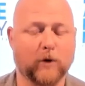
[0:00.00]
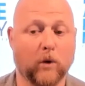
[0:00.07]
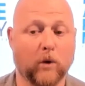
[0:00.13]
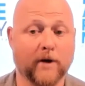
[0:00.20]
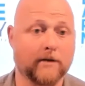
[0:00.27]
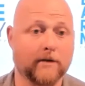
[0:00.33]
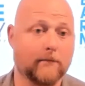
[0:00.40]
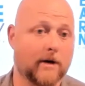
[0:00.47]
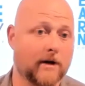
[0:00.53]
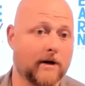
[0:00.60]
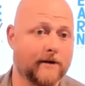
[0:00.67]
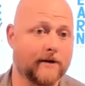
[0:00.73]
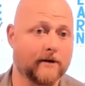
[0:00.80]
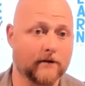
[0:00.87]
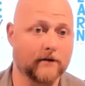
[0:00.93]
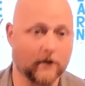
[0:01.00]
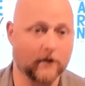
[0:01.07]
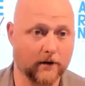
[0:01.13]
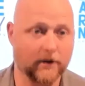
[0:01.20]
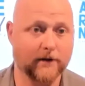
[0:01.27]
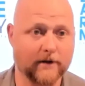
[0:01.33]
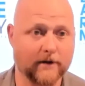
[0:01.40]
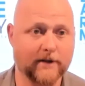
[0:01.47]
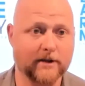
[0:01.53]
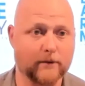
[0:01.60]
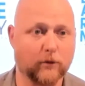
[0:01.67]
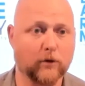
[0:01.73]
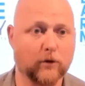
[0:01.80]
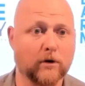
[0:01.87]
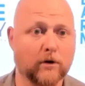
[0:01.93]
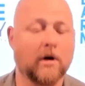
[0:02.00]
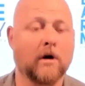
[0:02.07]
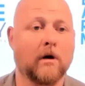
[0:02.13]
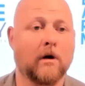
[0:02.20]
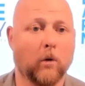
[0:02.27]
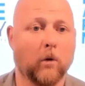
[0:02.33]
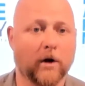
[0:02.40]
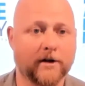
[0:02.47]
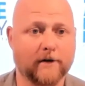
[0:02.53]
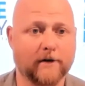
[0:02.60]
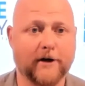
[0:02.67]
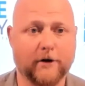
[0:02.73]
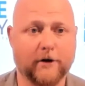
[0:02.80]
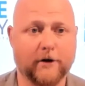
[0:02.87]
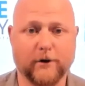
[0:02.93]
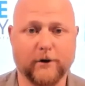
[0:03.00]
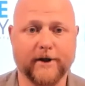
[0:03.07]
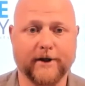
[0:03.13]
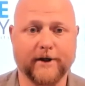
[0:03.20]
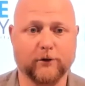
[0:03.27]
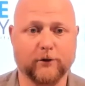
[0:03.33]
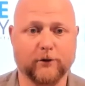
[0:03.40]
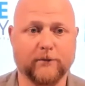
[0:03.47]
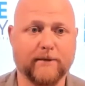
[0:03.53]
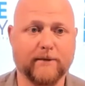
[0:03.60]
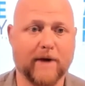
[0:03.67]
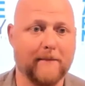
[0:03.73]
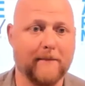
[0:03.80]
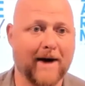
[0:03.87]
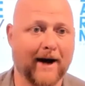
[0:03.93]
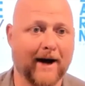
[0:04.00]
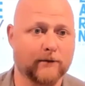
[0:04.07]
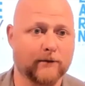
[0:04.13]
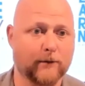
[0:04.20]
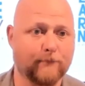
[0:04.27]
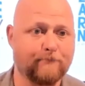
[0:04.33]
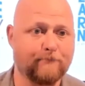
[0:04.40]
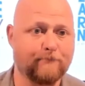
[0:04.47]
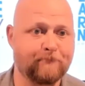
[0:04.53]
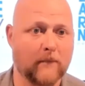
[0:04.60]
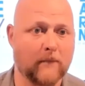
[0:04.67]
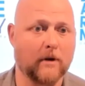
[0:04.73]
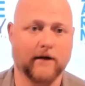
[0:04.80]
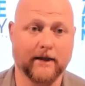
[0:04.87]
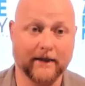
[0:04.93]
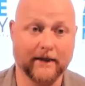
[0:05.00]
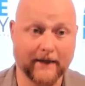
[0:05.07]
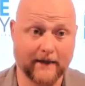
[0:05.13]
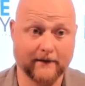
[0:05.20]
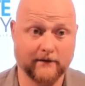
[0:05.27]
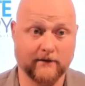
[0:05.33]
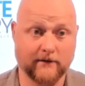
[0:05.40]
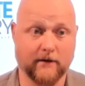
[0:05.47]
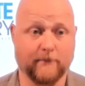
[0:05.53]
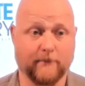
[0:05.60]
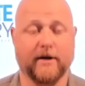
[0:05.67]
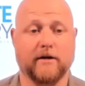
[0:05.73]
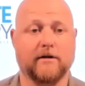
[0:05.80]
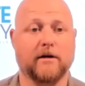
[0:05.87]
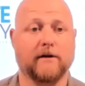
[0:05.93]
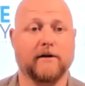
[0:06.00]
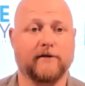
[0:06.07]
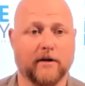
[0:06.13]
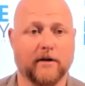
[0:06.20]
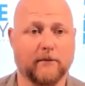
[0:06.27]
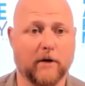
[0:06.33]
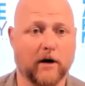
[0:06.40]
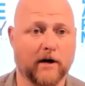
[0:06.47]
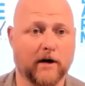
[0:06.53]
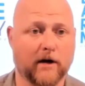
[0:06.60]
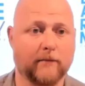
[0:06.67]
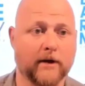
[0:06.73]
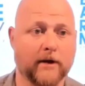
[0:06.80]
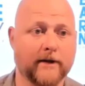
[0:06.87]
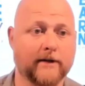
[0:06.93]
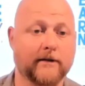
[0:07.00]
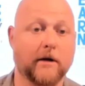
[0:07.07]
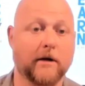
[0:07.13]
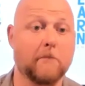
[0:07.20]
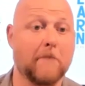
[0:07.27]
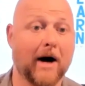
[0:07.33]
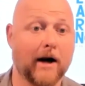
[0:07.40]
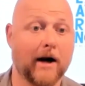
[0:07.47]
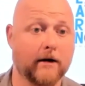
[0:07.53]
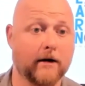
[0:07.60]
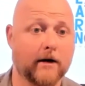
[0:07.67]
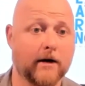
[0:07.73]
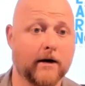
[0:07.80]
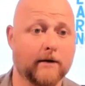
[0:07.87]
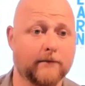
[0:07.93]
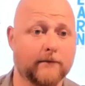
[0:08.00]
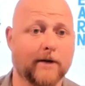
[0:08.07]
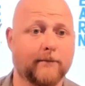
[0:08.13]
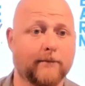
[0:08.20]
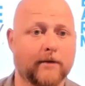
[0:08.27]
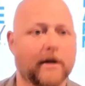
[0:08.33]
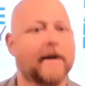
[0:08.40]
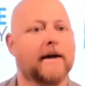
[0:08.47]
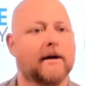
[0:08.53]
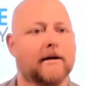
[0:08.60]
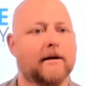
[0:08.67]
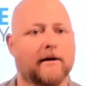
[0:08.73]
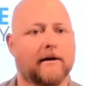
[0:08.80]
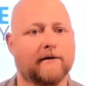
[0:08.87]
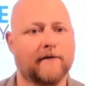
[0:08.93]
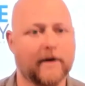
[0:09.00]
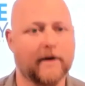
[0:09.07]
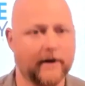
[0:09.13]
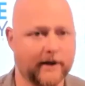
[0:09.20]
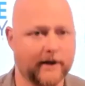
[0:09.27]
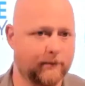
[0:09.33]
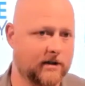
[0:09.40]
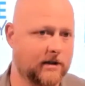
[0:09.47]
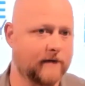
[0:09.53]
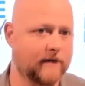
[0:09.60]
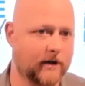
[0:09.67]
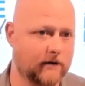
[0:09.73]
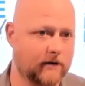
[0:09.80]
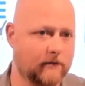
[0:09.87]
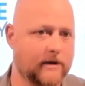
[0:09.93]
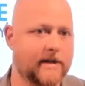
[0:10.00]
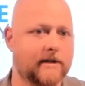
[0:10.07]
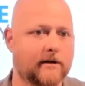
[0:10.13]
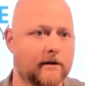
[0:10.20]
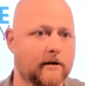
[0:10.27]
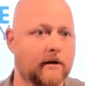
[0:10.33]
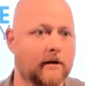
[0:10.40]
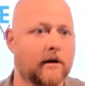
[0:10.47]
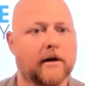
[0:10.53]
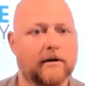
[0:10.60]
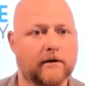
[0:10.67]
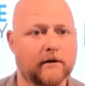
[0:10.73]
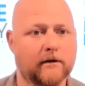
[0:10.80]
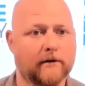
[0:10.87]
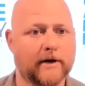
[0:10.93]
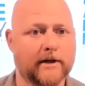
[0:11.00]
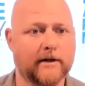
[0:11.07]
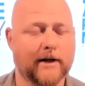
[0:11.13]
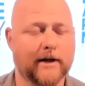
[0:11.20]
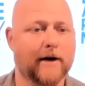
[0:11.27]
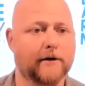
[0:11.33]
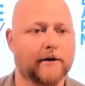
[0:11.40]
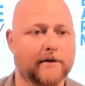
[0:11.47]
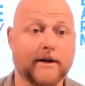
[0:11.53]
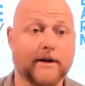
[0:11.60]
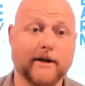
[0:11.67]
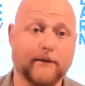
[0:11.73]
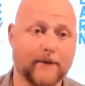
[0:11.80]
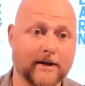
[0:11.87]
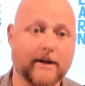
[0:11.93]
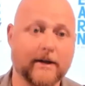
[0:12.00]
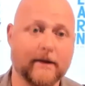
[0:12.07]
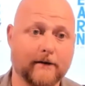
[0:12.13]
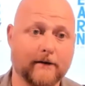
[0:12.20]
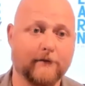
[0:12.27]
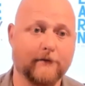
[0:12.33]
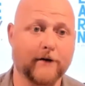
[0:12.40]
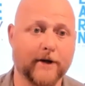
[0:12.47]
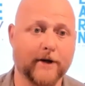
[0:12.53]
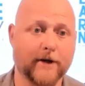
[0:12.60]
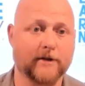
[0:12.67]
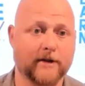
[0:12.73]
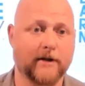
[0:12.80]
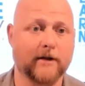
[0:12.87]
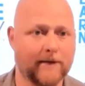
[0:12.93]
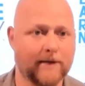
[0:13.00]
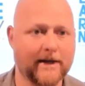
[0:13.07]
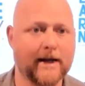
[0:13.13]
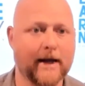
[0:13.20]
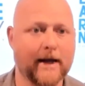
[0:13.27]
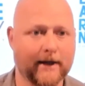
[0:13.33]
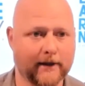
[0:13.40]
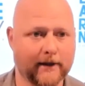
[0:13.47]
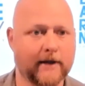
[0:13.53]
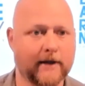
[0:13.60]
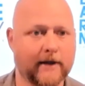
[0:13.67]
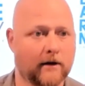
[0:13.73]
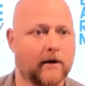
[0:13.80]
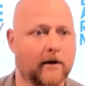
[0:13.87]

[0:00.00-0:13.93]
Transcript: Once a month is certainly reasonable. Once every 2 weeks would be my maximum. Unless something shifts in the marketplace, a buyer comes up, like a very specific reason that you're reaching out to them. And then the frequency could be daily.